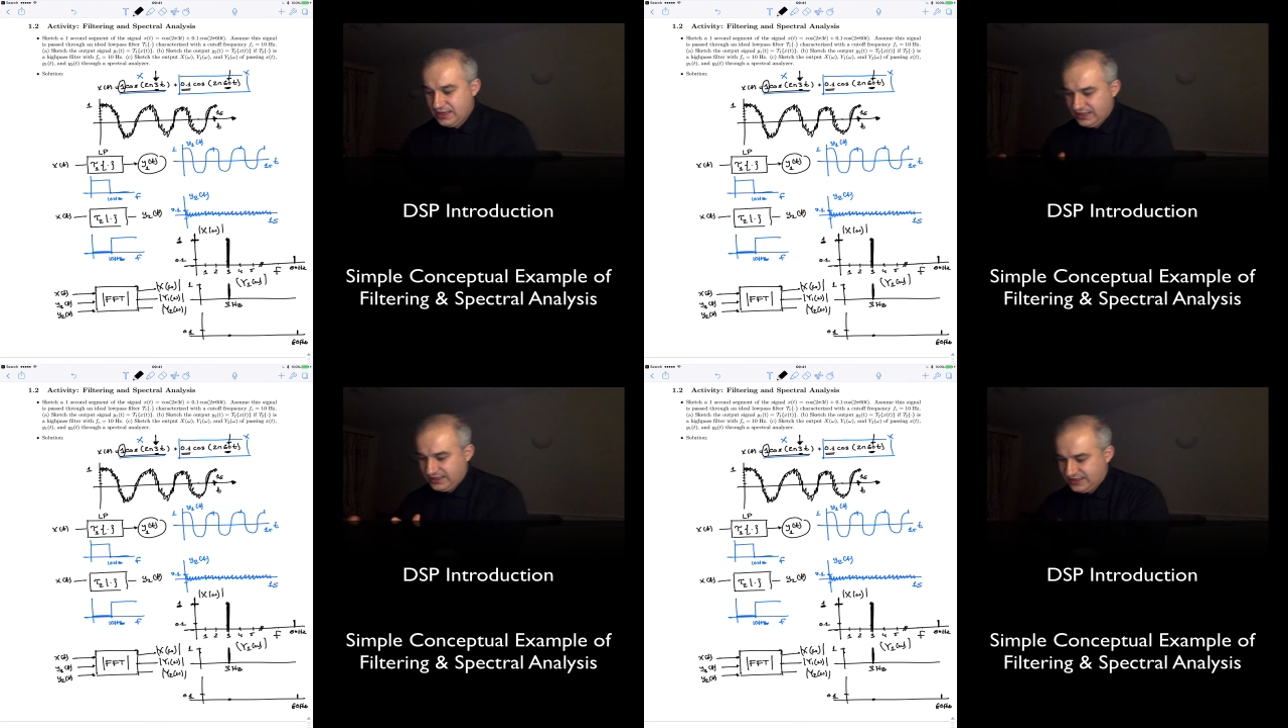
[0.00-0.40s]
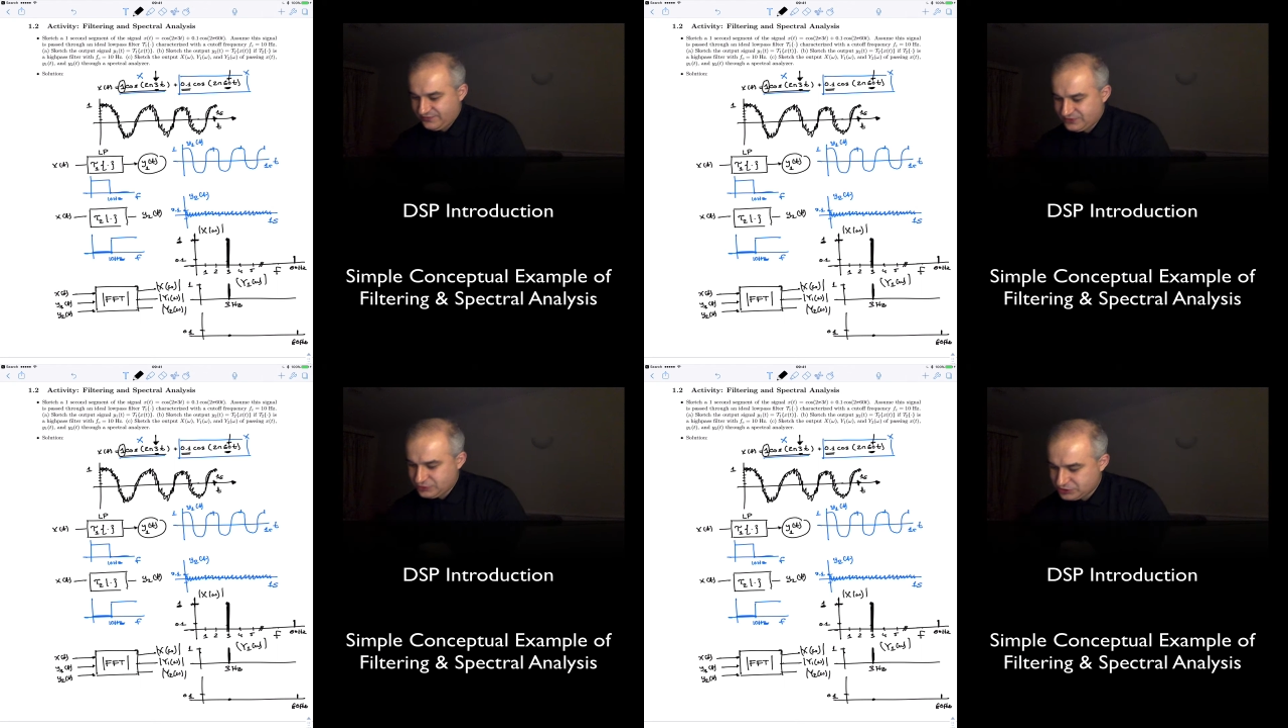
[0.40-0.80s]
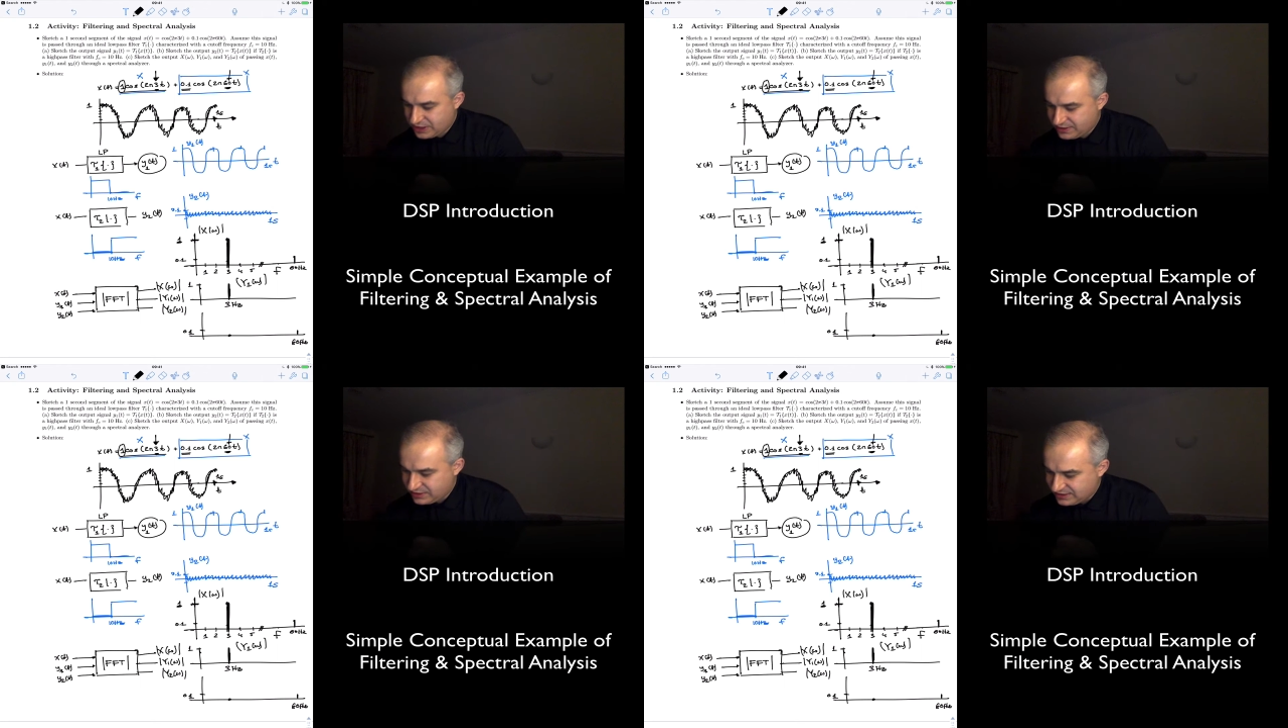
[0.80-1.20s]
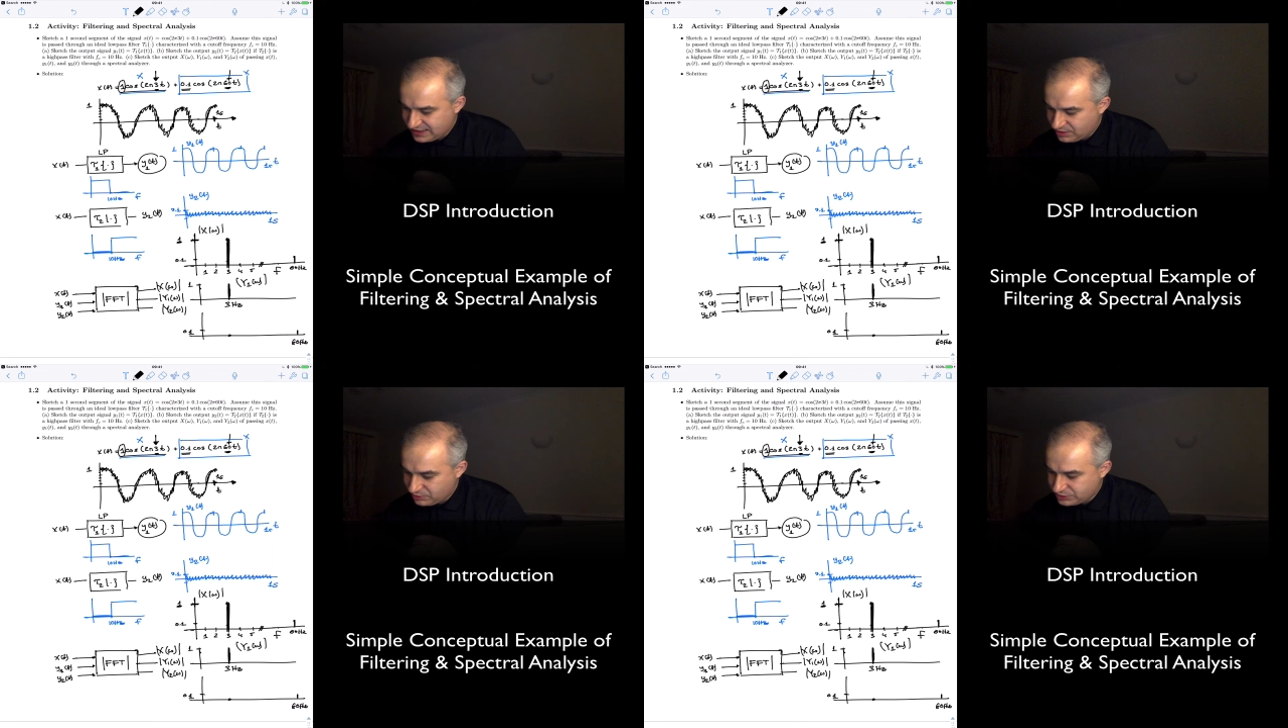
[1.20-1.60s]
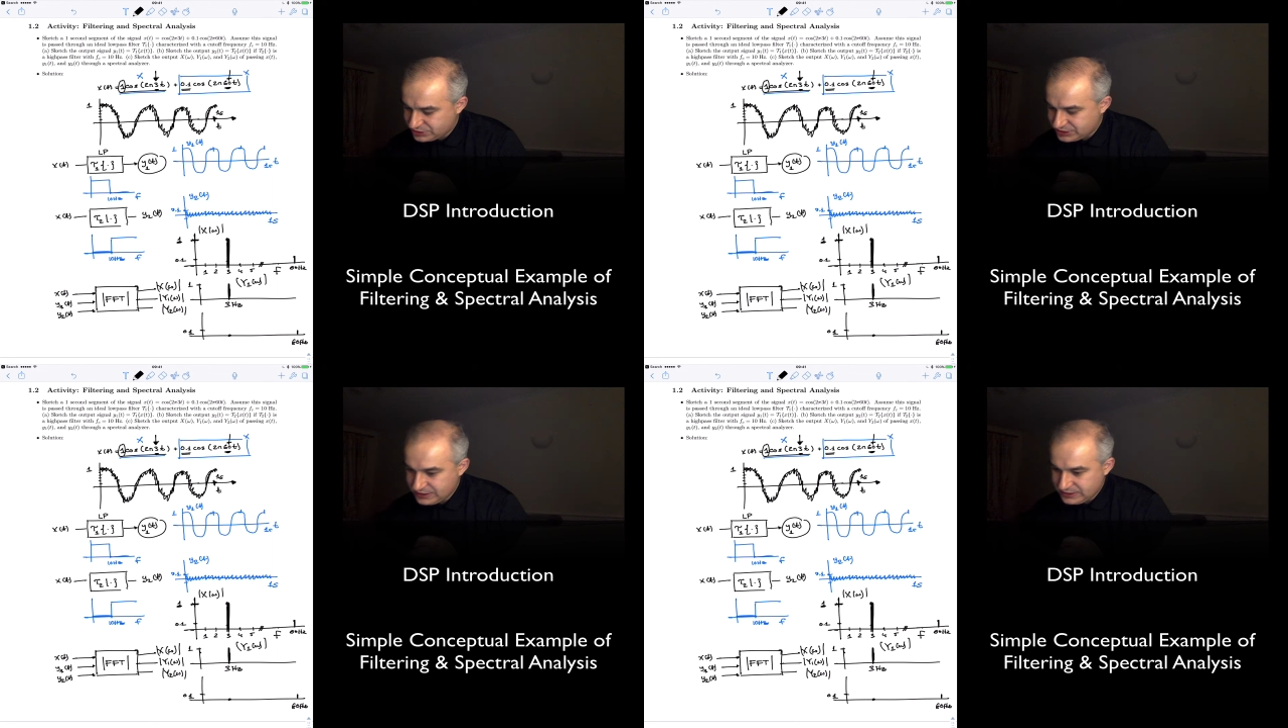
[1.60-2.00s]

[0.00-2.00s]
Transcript: it gives you something that looks